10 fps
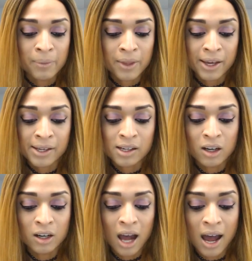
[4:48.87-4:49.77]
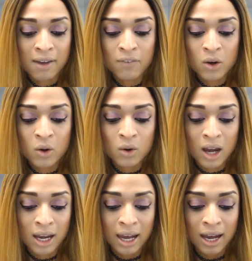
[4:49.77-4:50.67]
like on iPhone,
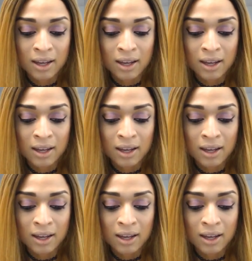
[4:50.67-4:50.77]
I